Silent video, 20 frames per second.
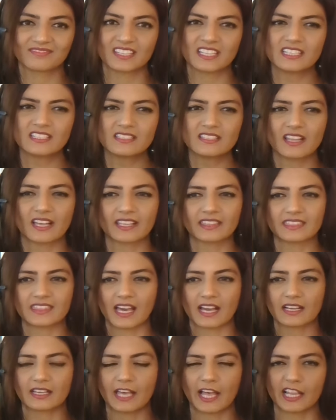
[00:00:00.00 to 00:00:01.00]
He's like
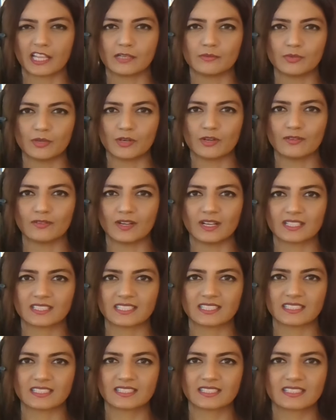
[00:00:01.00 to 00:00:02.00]
that caliber of
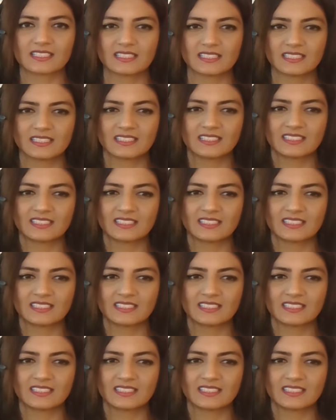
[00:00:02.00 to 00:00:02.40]
artist.